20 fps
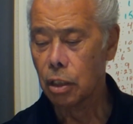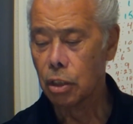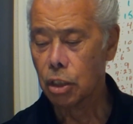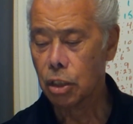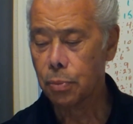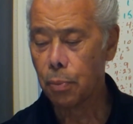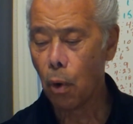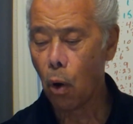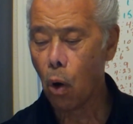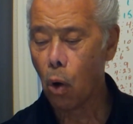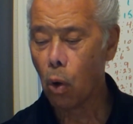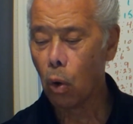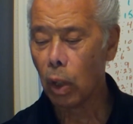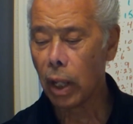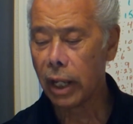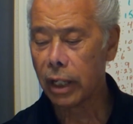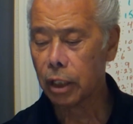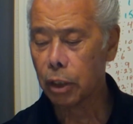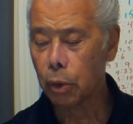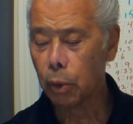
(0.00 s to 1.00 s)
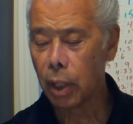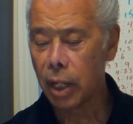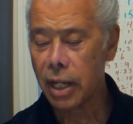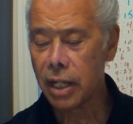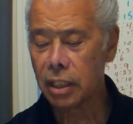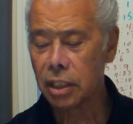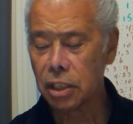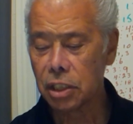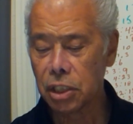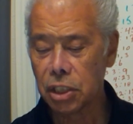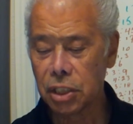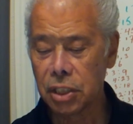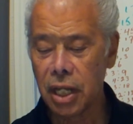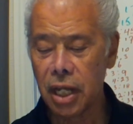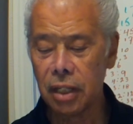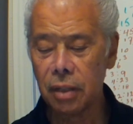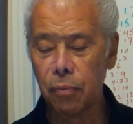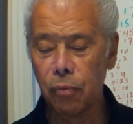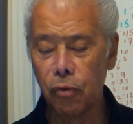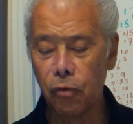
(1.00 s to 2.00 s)
"Small and great
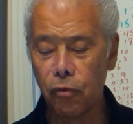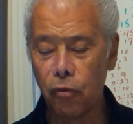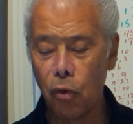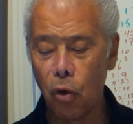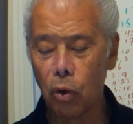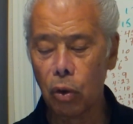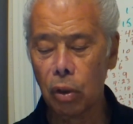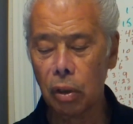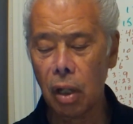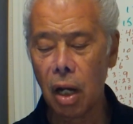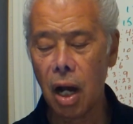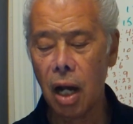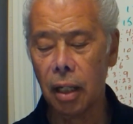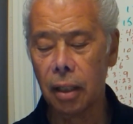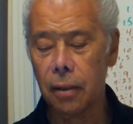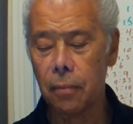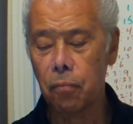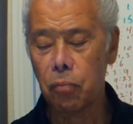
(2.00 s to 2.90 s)
stand before God,"